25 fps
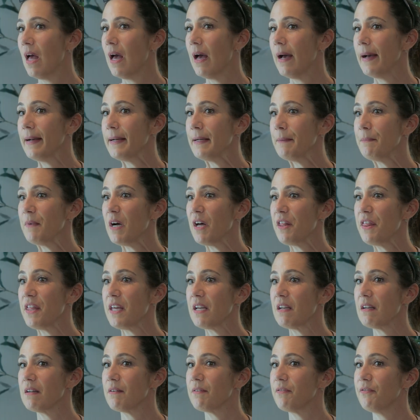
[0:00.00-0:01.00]
I
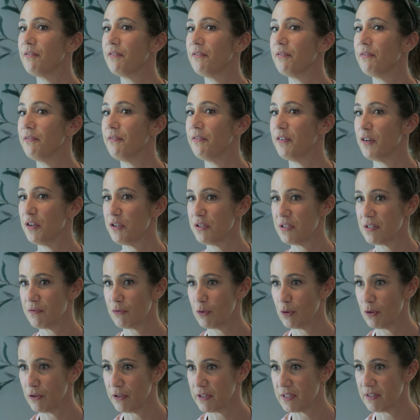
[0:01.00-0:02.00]
think first of
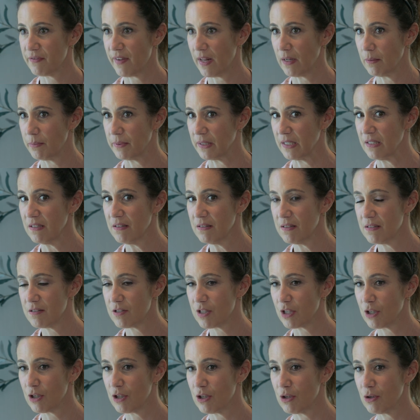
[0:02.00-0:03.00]
all the developer.
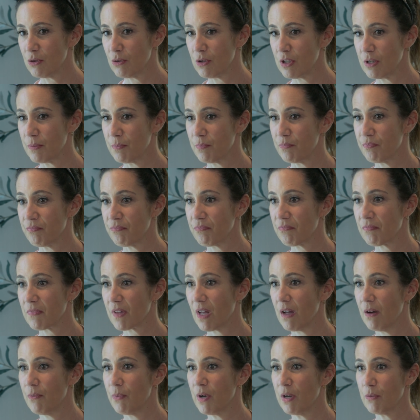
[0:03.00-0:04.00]
So
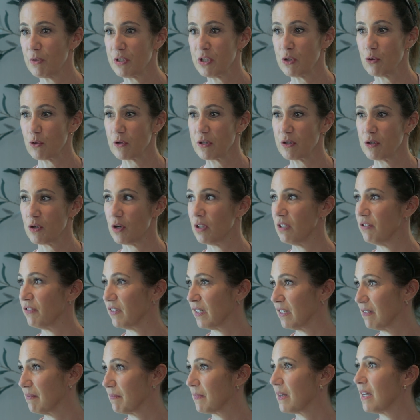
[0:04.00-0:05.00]
when I was talking to
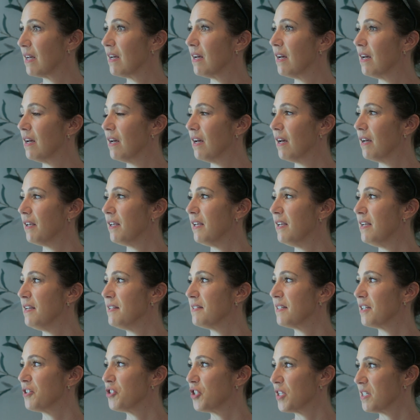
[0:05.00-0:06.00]
Oliver, he
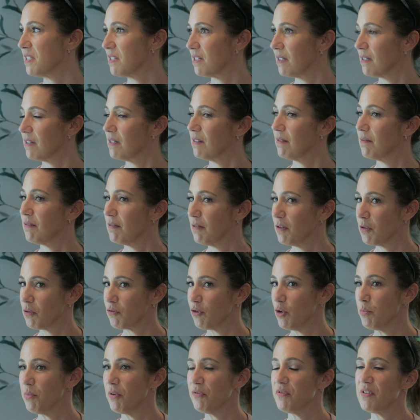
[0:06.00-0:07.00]
suggested a
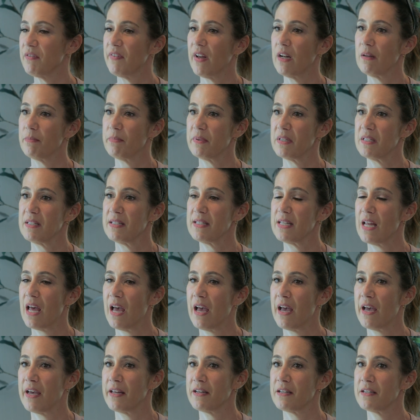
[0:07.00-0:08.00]
group of developers,
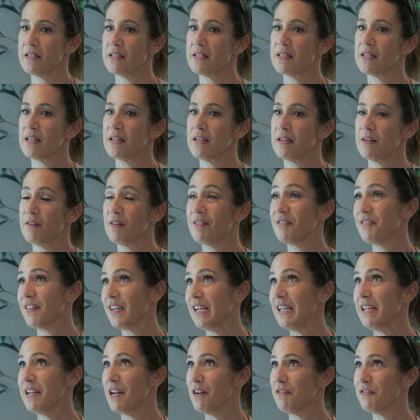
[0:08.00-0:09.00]
and
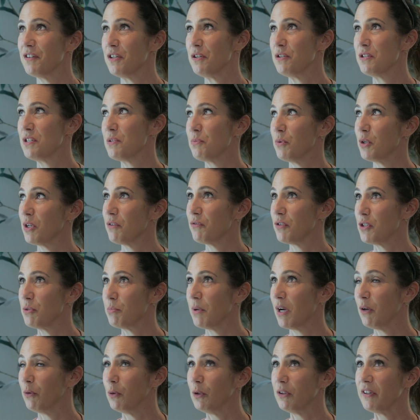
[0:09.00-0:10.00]
funnily enough, I used to work for
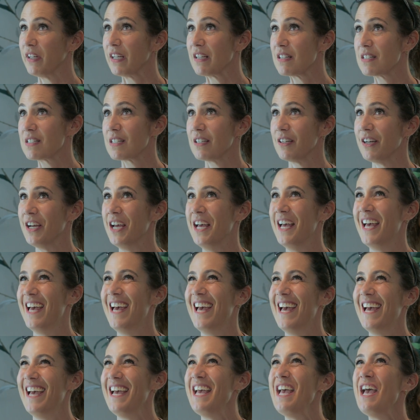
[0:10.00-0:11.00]
Dubai Holdings, so
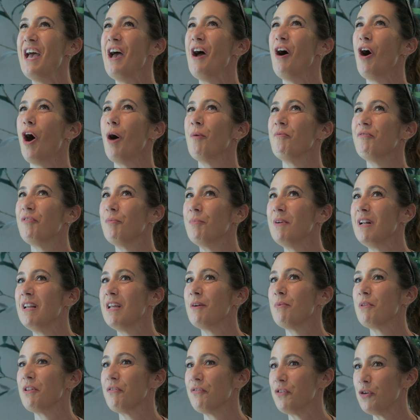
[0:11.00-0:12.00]
I'm
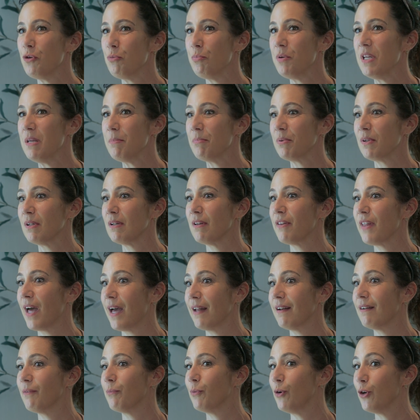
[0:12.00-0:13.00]
familiar with a few people
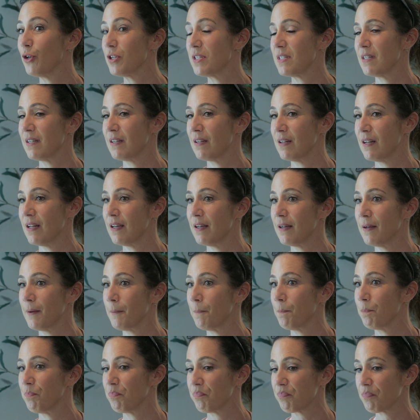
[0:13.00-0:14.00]
that worked in
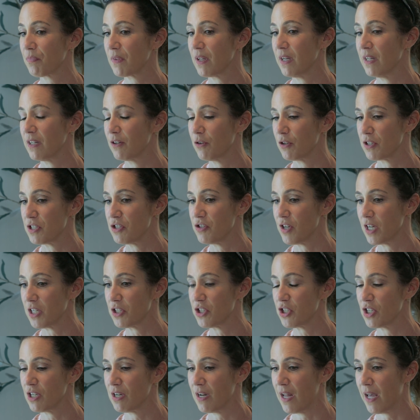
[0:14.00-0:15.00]

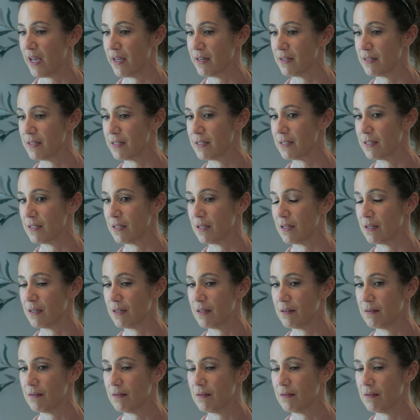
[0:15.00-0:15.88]
construction and in